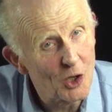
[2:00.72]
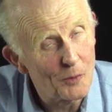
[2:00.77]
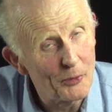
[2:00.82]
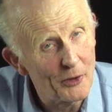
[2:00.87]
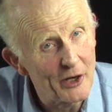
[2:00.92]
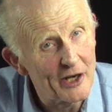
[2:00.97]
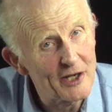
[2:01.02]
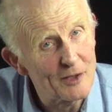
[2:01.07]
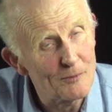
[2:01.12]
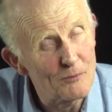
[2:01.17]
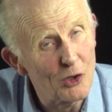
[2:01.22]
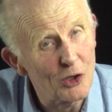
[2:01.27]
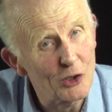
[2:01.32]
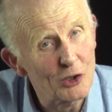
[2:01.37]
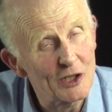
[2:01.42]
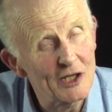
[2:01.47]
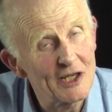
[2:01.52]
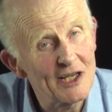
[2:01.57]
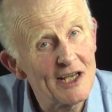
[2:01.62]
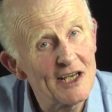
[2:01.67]
operating
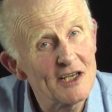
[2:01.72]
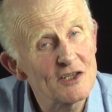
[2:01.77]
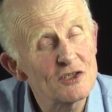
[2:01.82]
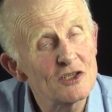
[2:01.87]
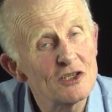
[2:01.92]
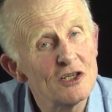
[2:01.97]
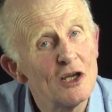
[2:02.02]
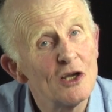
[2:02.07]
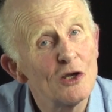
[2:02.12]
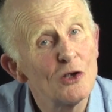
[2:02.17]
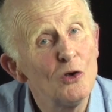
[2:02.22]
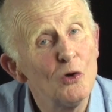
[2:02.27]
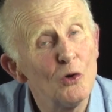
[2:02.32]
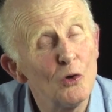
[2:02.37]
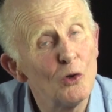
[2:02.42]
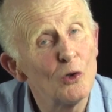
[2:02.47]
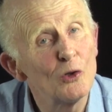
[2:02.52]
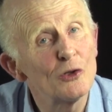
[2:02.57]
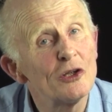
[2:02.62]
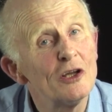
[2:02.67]
model is
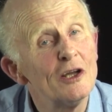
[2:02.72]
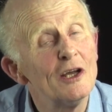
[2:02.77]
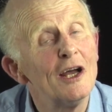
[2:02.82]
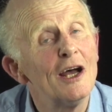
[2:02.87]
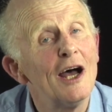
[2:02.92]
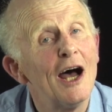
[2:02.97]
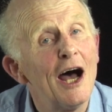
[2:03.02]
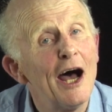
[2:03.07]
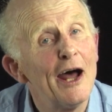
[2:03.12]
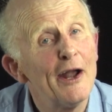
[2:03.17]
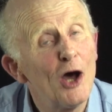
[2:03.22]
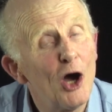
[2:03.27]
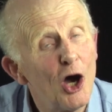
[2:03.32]
called an